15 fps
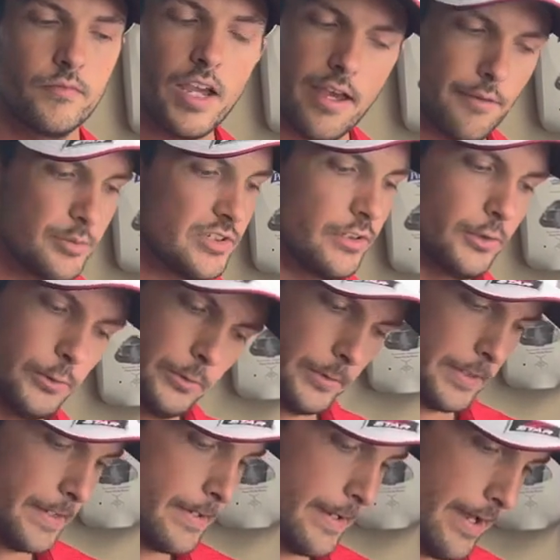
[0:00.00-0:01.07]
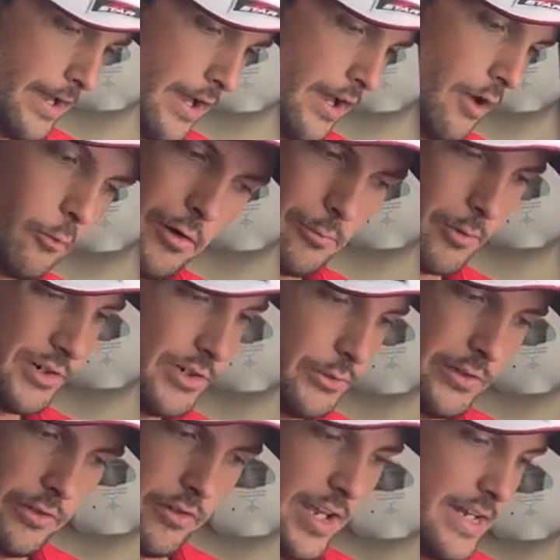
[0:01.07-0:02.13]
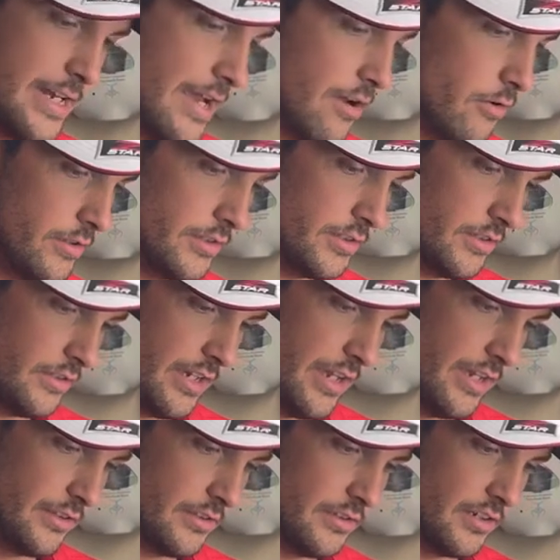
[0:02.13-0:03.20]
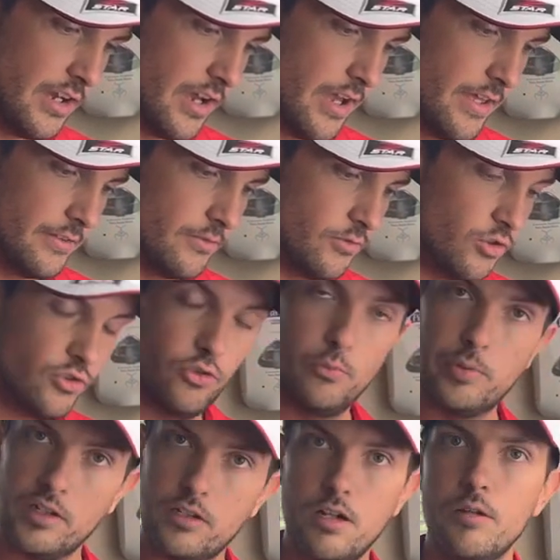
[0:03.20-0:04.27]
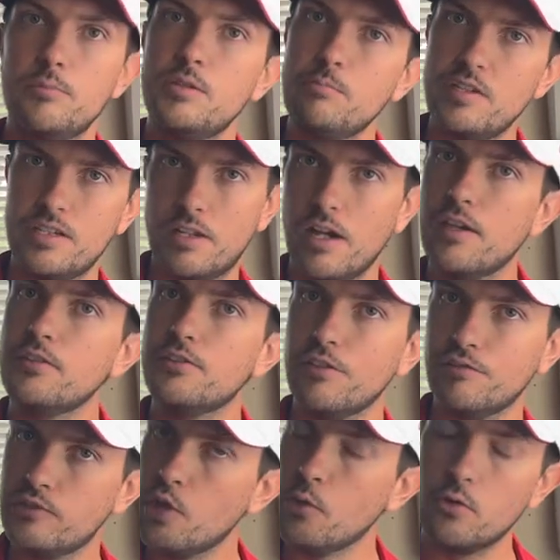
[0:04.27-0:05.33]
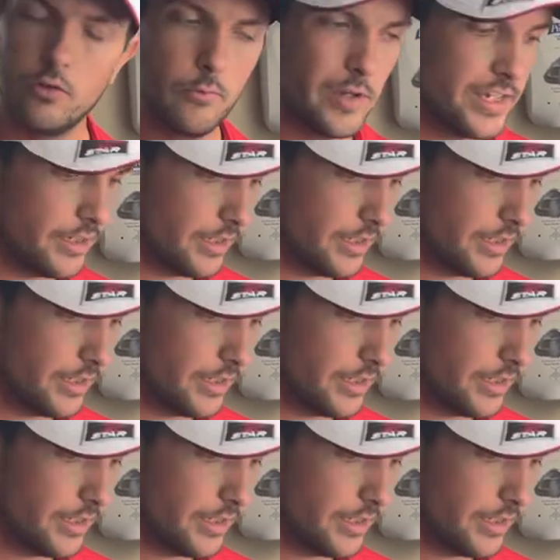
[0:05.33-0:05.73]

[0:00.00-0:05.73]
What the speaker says: Absolutely. What we're doing right now, it's not super common because of total weight